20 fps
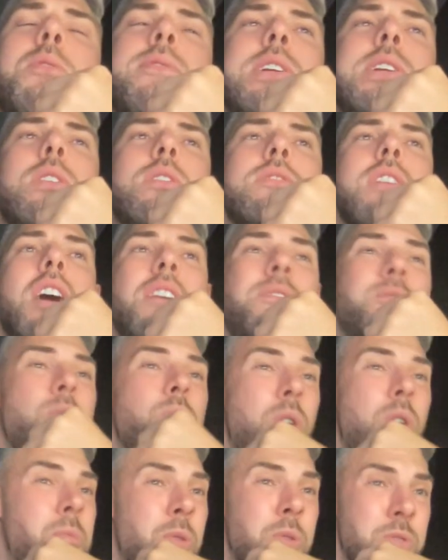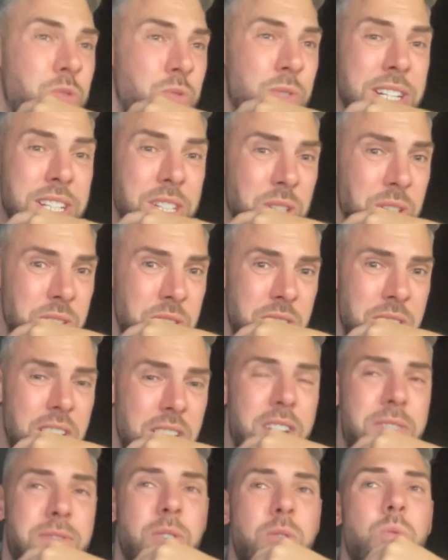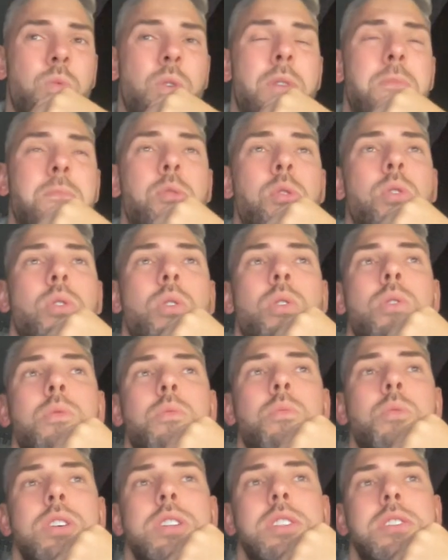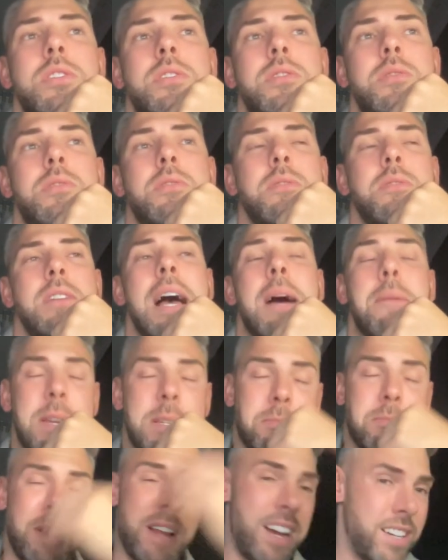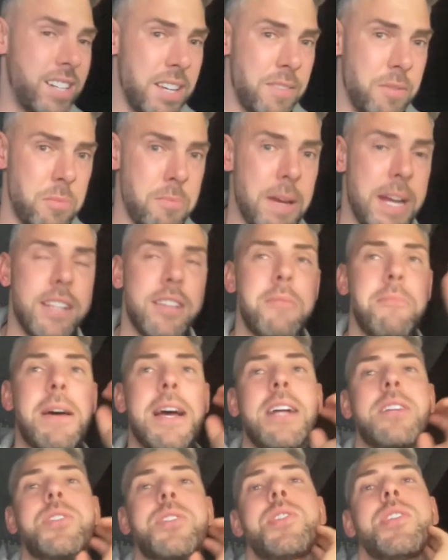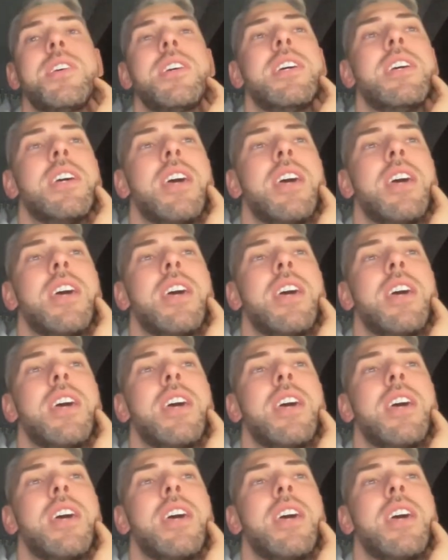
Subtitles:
on, I thought Watmore was really good. I thought Watmore was our best player, giving man of the match.